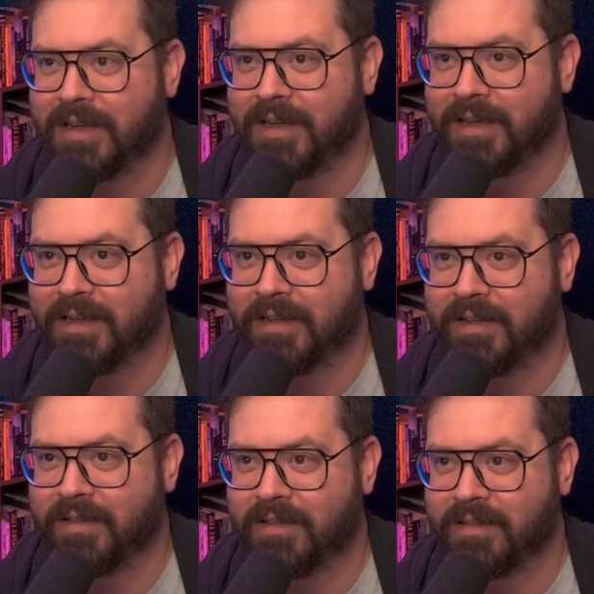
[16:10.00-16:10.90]

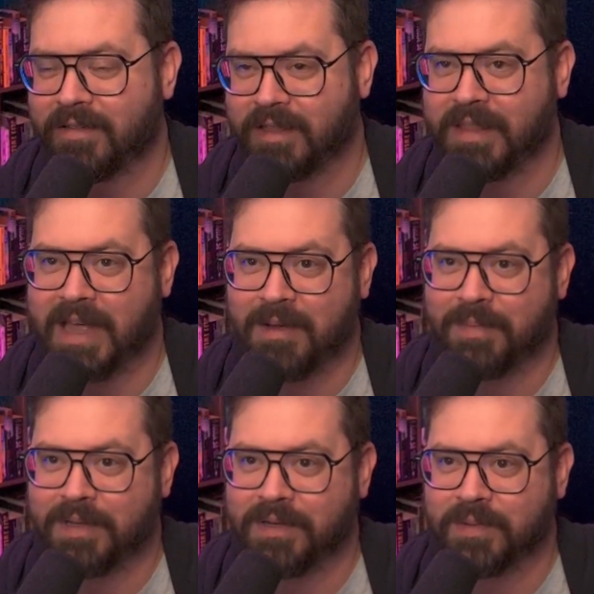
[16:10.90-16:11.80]
thing that
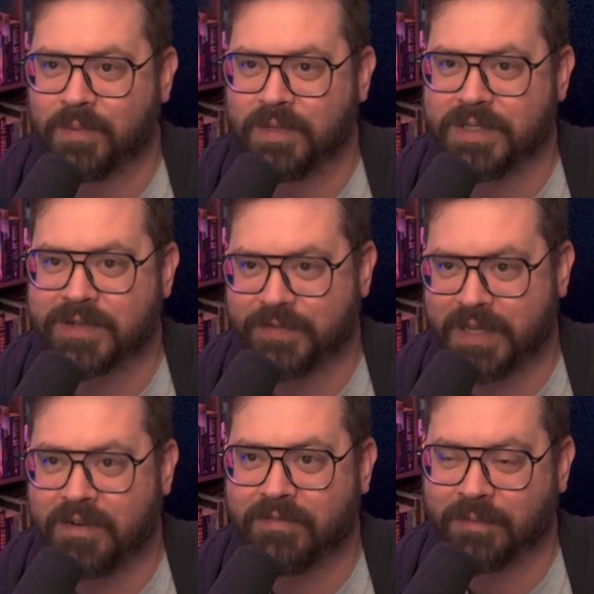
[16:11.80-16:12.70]
happened was
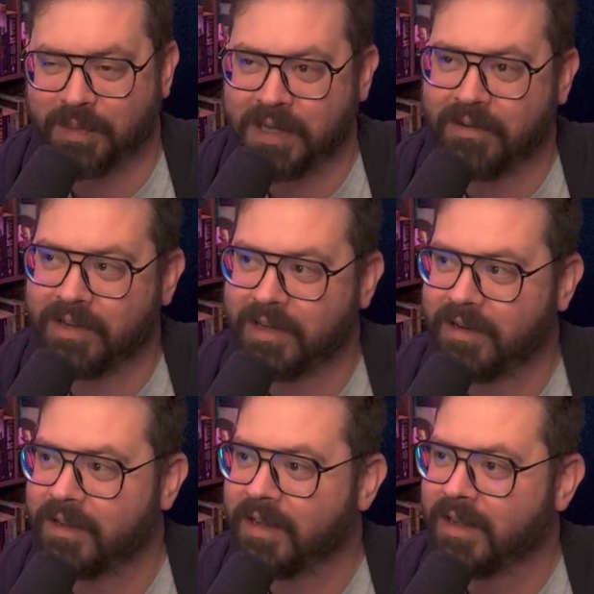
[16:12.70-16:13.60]
Sven from Larian